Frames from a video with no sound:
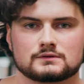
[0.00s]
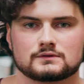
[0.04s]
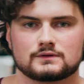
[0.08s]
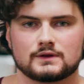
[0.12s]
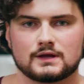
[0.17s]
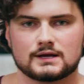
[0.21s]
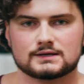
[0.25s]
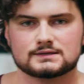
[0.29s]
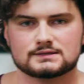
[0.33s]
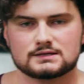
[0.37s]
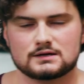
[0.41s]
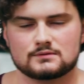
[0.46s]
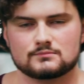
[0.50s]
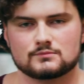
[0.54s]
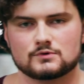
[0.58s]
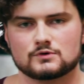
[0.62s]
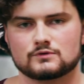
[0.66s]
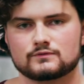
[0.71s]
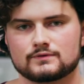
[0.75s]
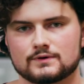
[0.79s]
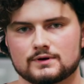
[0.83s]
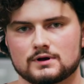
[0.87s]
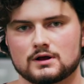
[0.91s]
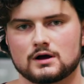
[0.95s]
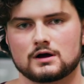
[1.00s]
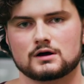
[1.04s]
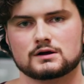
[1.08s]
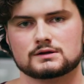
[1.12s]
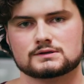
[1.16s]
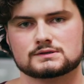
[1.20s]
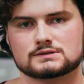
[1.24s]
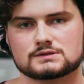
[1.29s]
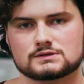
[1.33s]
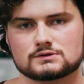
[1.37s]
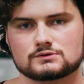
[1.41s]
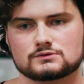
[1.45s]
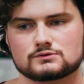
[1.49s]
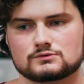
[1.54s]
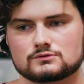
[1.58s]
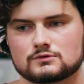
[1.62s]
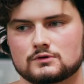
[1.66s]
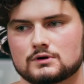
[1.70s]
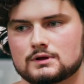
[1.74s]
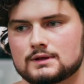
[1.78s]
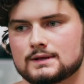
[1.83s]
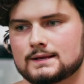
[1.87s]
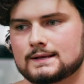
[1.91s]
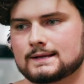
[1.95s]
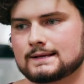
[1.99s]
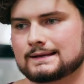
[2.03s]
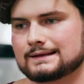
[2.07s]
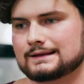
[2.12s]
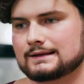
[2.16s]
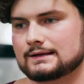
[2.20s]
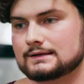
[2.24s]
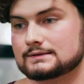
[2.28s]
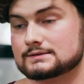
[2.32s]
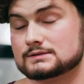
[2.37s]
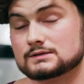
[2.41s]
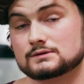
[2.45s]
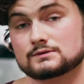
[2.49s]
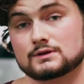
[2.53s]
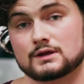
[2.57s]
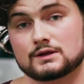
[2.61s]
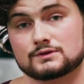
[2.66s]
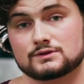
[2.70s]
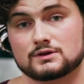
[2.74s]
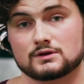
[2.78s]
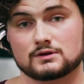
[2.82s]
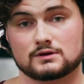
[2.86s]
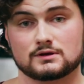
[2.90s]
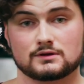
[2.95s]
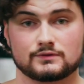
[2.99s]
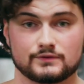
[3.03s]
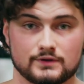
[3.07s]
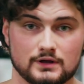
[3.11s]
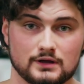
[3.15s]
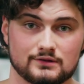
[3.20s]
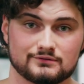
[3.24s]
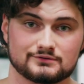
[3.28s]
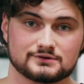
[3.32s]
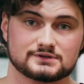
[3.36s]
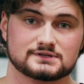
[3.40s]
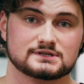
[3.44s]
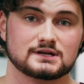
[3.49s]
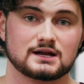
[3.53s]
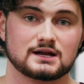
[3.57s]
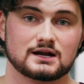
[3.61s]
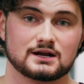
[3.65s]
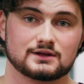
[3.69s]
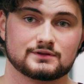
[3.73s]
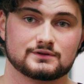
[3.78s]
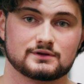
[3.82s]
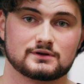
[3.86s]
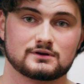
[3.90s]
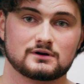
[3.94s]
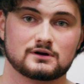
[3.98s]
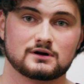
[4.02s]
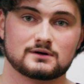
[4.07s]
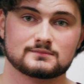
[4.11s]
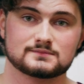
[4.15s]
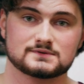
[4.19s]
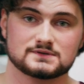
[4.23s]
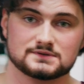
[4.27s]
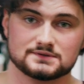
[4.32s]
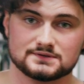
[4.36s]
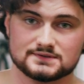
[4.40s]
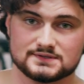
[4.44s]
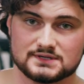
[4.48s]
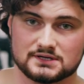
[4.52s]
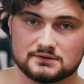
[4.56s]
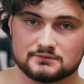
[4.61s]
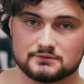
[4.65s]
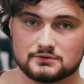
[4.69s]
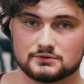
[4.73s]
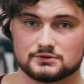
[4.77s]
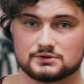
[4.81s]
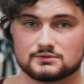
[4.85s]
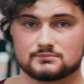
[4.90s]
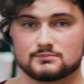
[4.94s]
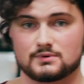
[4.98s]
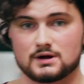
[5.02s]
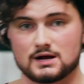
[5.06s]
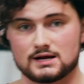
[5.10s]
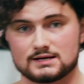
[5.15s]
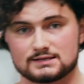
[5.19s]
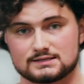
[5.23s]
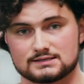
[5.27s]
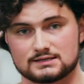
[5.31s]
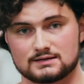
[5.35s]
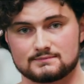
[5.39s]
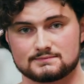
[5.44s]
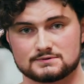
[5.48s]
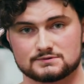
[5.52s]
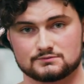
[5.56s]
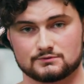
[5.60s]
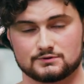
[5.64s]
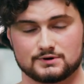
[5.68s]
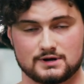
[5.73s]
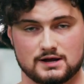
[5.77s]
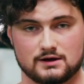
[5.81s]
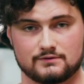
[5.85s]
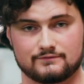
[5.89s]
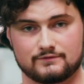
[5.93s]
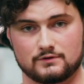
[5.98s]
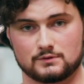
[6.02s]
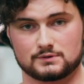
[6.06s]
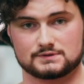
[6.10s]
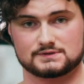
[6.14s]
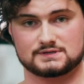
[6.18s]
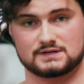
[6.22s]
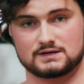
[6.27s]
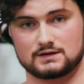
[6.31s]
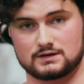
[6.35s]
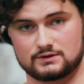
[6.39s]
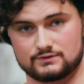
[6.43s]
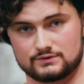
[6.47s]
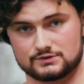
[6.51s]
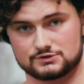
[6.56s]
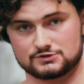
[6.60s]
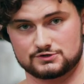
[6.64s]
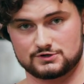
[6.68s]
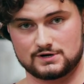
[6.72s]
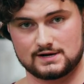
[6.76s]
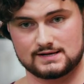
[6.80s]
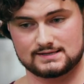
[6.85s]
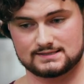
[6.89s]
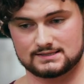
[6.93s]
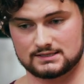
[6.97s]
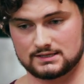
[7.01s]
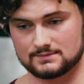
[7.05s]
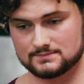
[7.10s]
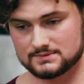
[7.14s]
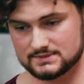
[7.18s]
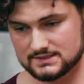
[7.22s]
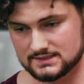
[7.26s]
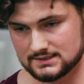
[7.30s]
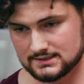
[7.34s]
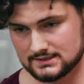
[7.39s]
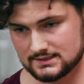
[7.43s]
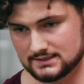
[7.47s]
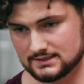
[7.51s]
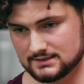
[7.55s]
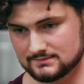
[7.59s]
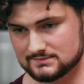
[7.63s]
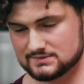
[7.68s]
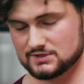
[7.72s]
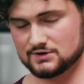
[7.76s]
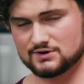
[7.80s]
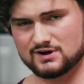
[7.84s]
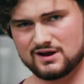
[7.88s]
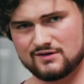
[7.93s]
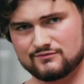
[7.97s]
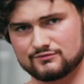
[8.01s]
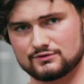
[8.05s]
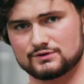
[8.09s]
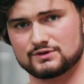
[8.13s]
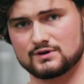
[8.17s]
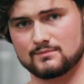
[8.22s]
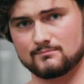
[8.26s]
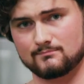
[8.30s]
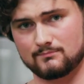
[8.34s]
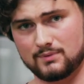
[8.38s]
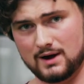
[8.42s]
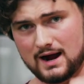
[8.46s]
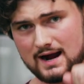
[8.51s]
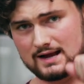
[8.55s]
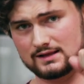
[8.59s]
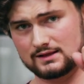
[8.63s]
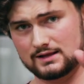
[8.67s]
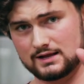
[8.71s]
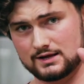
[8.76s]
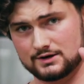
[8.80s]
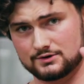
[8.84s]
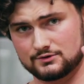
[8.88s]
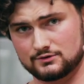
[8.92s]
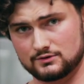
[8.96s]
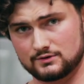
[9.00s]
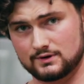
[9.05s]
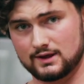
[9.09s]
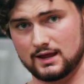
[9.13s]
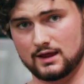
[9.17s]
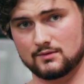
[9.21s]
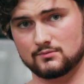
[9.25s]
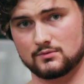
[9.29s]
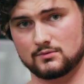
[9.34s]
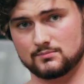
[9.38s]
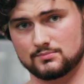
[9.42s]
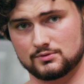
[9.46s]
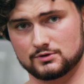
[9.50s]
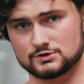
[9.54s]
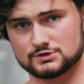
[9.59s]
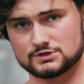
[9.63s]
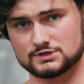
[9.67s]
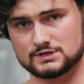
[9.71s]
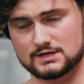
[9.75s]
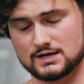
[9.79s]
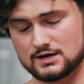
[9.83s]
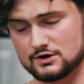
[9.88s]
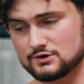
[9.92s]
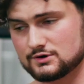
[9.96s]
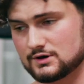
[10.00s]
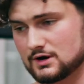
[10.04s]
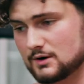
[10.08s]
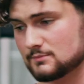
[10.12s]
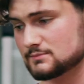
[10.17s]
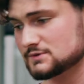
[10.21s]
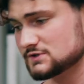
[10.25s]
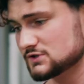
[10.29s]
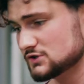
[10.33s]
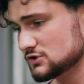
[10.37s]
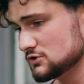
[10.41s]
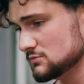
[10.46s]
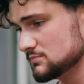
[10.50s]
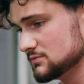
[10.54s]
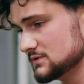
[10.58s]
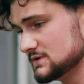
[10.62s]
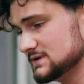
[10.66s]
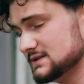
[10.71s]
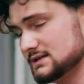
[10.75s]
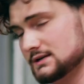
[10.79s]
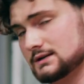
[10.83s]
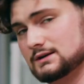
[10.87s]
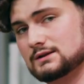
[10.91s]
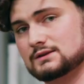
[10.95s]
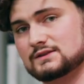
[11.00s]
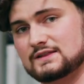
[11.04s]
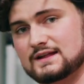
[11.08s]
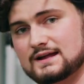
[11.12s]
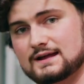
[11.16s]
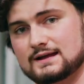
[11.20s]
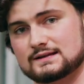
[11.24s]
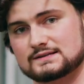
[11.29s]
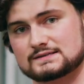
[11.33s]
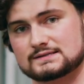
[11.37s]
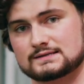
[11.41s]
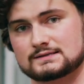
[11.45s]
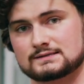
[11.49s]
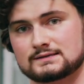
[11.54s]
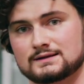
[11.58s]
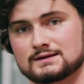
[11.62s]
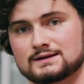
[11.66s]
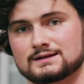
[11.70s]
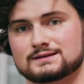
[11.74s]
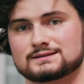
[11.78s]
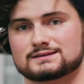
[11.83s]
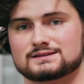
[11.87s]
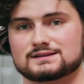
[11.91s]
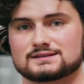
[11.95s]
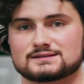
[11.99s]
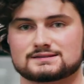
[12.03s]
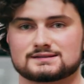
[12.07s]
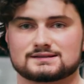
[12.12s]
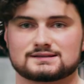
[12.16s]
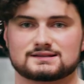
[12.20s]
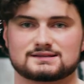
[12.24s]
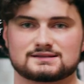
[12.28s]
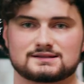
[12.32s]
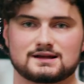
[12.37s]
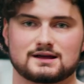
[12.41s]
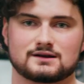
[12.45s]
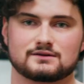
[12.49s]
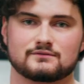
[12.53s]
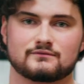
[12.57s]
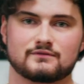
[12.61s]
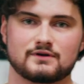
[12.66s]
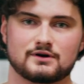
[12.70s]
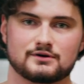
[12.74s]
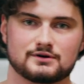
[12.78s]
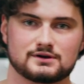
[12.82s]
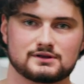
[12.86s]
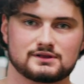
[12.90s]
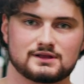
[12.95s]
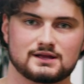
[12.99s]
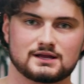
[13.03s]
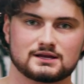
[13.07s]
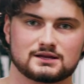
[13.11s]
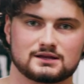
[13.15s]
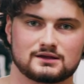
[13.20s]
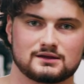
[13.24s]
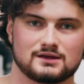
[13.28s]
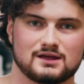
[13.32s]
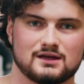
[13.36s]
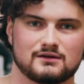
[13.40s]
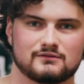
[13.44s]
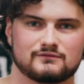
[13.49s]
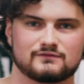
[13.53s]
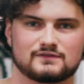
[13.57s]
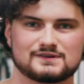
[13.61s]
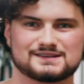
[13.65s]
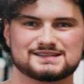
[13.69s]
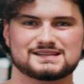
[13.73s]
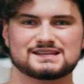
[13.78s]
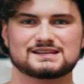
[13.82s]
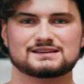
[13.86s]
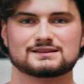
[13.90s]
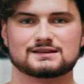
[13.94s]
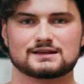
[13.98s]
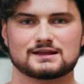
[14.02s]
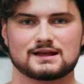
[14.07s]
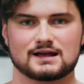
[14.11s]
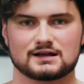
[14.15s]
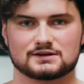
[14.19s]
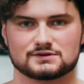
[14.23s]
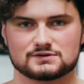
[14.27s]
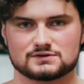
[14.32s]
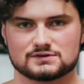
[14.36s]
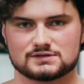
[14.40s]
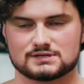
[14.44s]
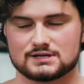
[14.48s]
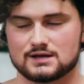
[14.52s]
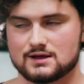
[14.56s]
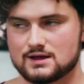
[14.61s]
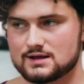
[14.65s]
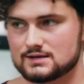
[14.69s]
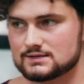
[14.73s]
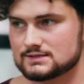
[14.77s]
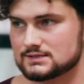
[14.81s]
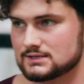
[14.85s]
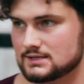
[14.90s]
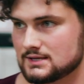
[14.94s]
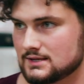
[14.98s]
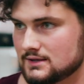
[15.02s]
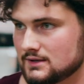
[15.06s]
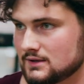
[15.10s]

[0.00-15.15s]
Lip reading: Next, I'm moving on to hit the other side of the arm. So instead of doing the biceps, we're now focusing on the triceps. Starting off with a bilateral cable push down, and I'm supersetting that since it's not a very like fatiguing exercise